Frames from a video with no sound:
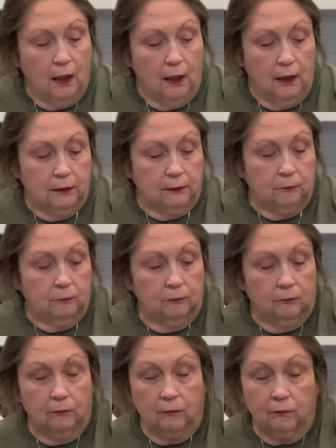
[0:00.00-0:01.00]

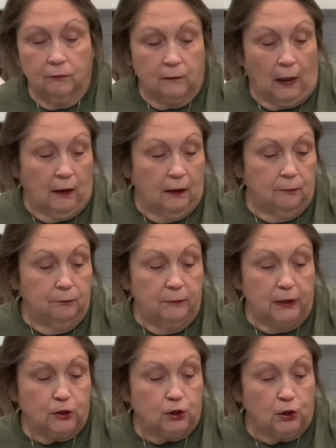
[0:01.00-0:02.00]
a
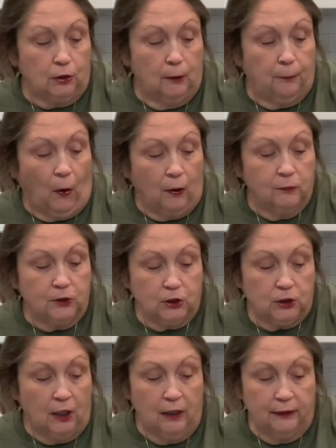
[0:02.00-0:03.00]
mixture of
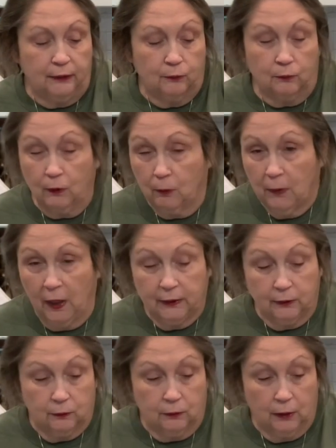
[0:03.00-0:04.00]
Parmesan and
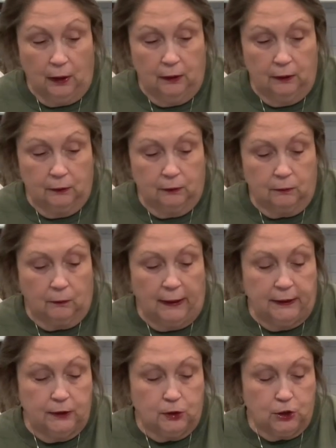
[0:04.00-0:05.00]
Romano
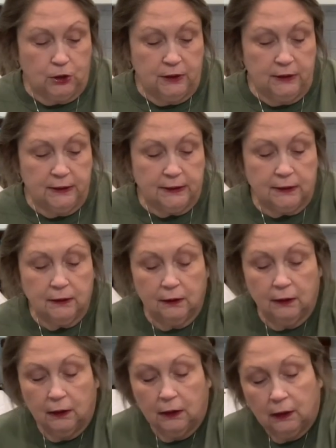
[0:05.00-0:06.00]
grated cheese.
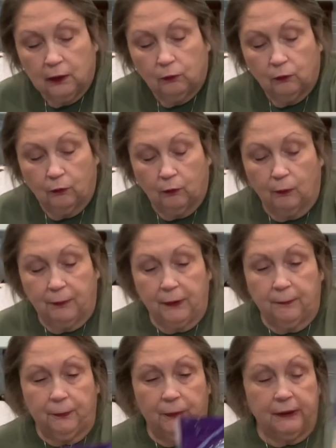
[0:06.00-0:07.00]
We will be
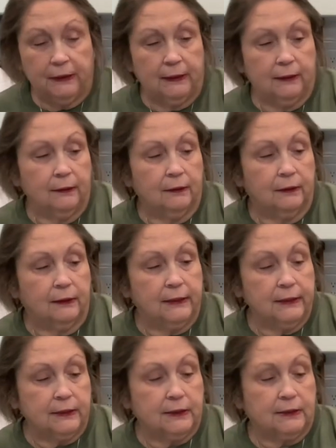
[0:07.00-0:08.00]
putting
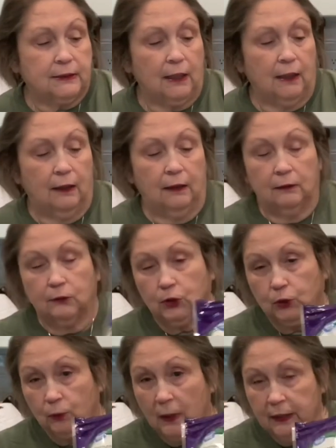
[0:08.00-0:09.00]
this
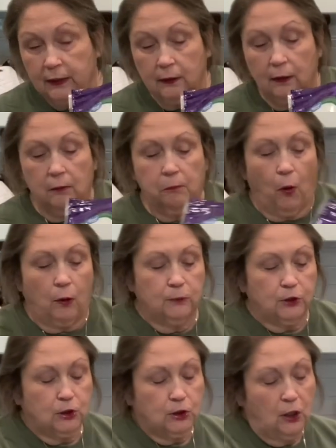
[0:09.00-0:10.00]
shredded
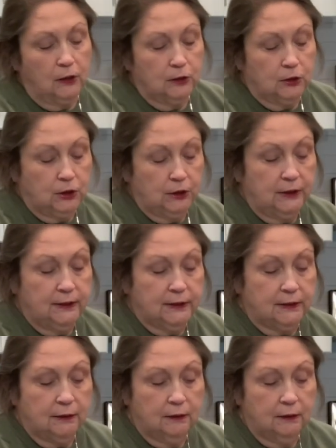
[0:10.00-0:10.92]
Parmesan cheese,